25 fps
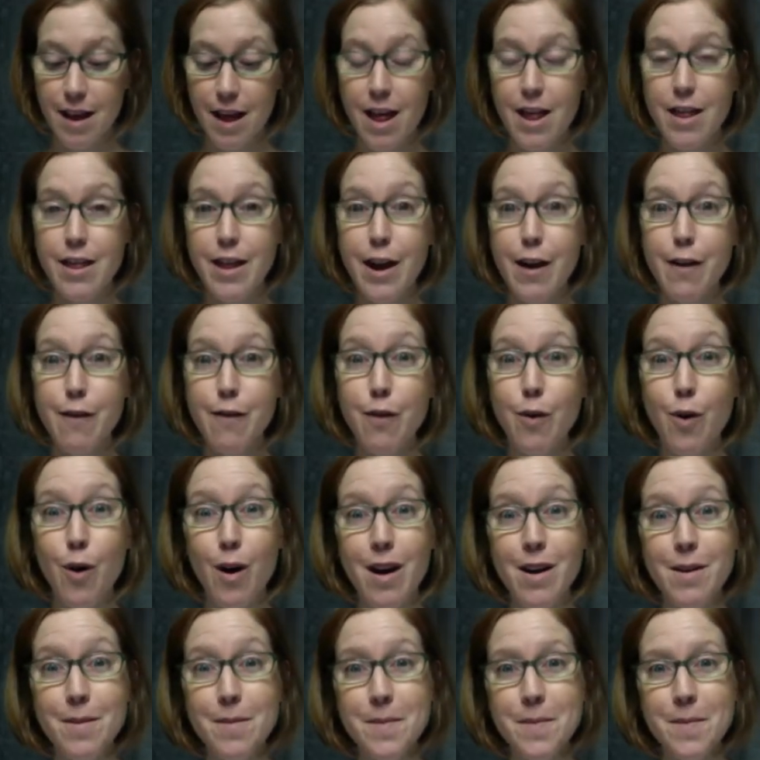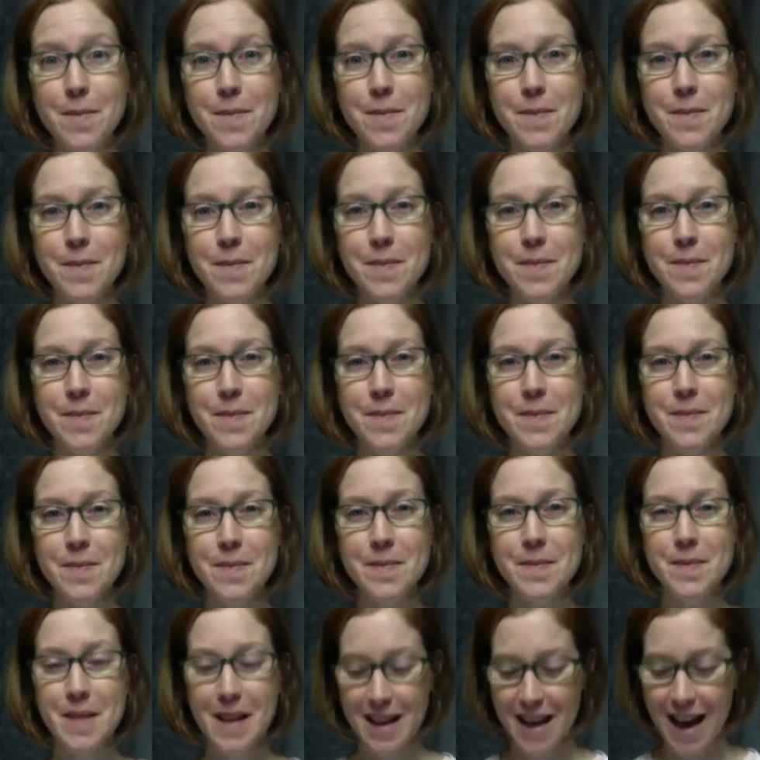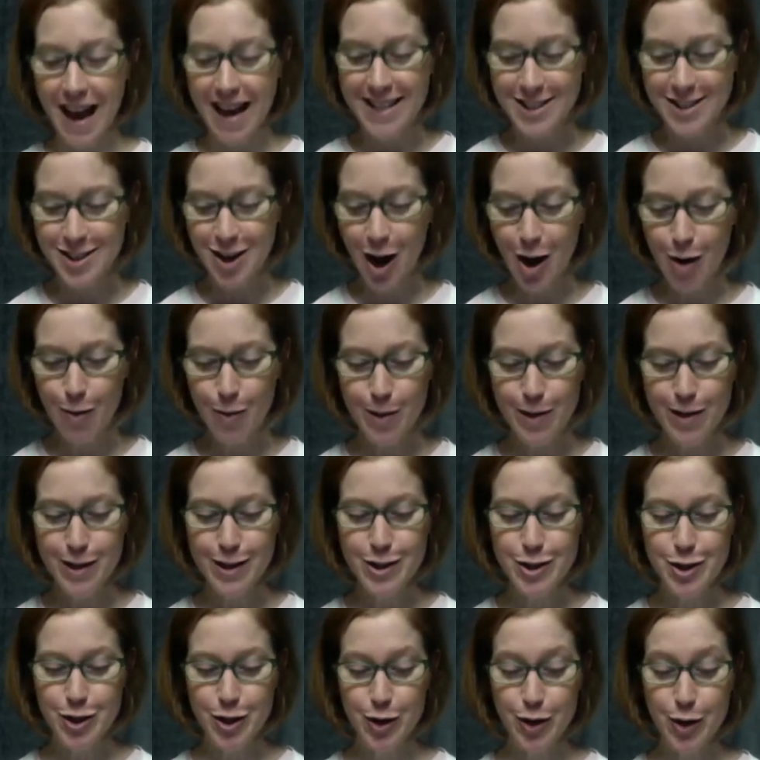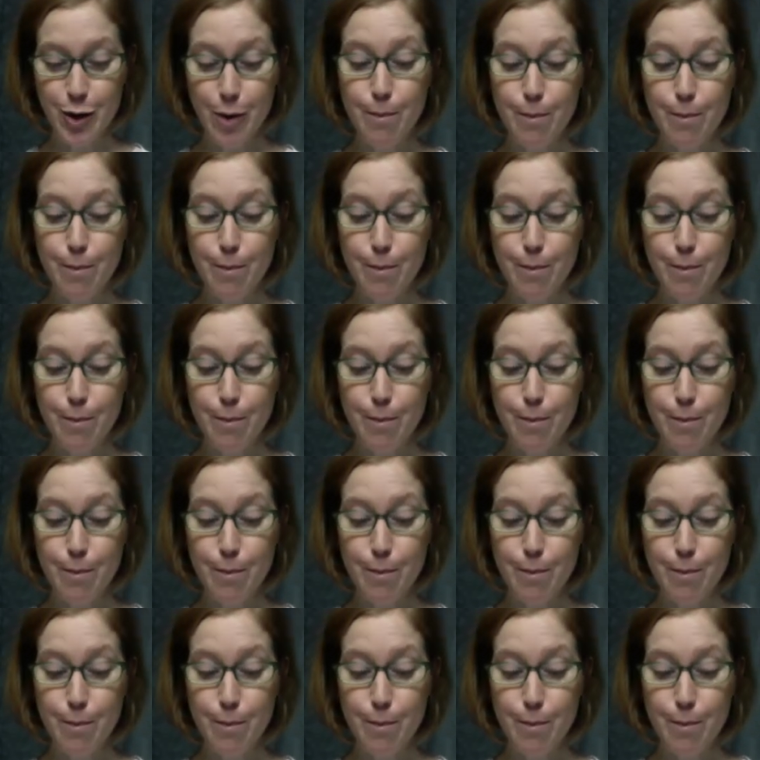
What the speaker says: Therefore, I start with the journal